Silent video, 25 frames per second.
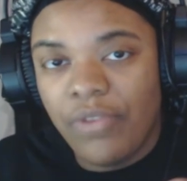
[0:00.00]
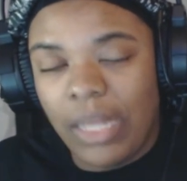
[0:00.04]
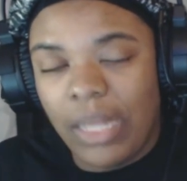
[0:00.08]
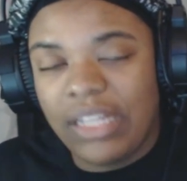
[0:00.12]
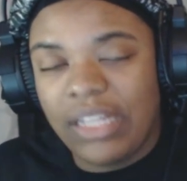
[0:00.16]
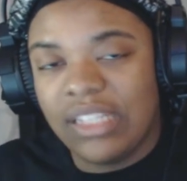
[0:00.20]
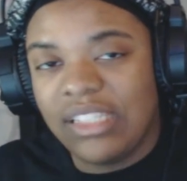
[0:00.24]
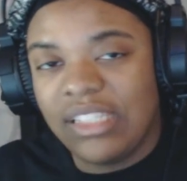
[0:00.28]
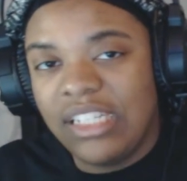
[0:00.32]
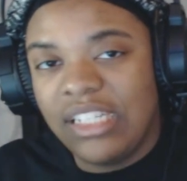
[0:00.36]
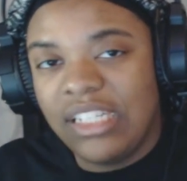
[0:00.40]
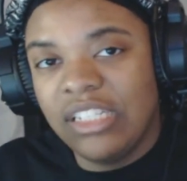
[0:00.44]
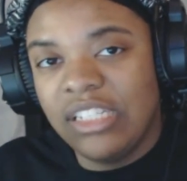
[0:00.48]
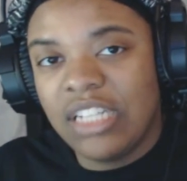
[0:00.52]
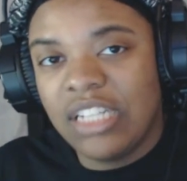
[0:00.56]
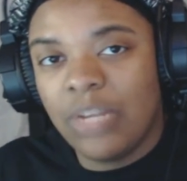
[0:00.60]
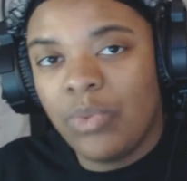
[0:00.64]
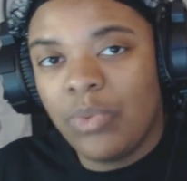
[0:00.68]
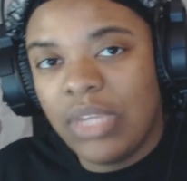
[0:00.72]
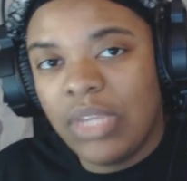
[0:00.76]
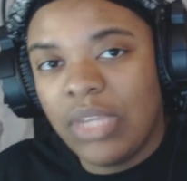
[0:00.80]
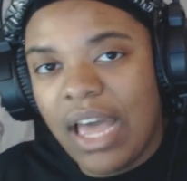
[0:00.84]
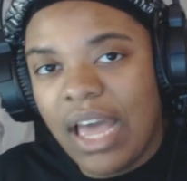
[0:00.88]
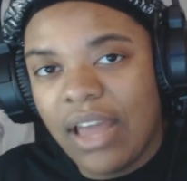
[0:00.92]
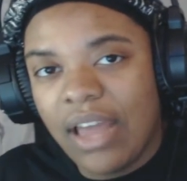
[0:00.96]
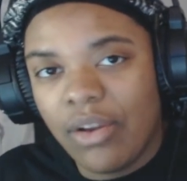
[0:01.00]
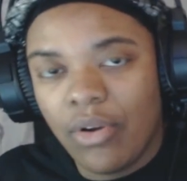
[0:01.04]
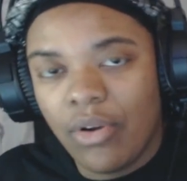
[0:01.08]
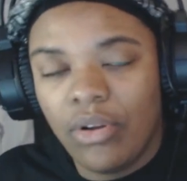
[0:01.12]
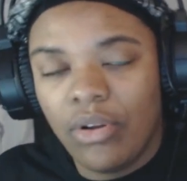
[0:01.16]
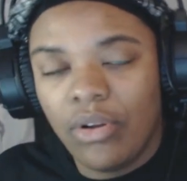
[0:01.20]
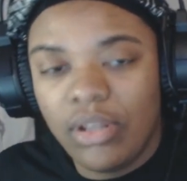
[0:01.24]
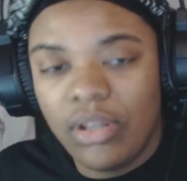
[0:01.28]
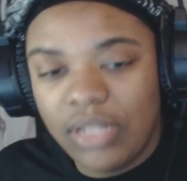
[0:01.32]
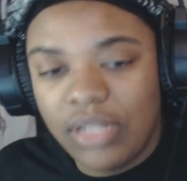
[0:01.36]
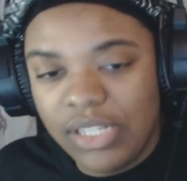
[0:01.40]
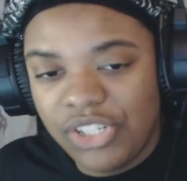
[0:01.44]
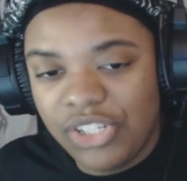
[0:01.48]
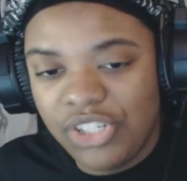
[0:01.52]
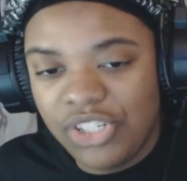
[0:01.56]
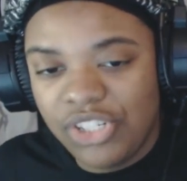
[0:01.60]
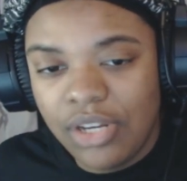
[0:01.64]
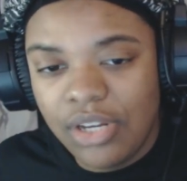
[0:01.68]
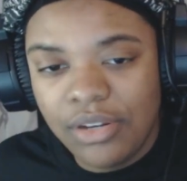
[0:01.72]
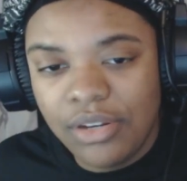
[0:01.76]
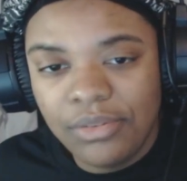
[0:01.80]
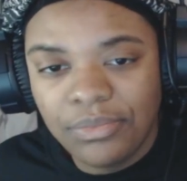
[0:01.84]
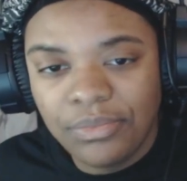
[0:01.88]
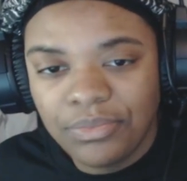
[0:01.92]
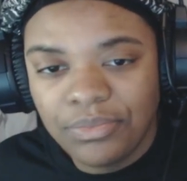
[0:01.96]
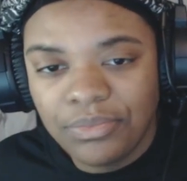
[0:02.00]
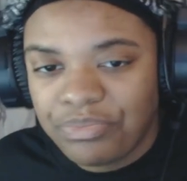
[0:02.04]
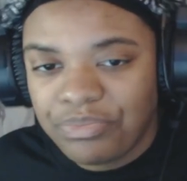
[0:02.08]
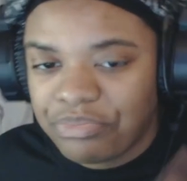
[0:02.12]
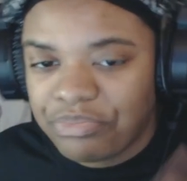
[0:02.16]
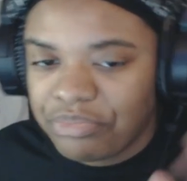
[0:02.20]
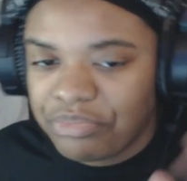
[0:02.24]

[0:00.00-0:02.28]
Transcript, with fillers: from like the teaser that we got earlier this year.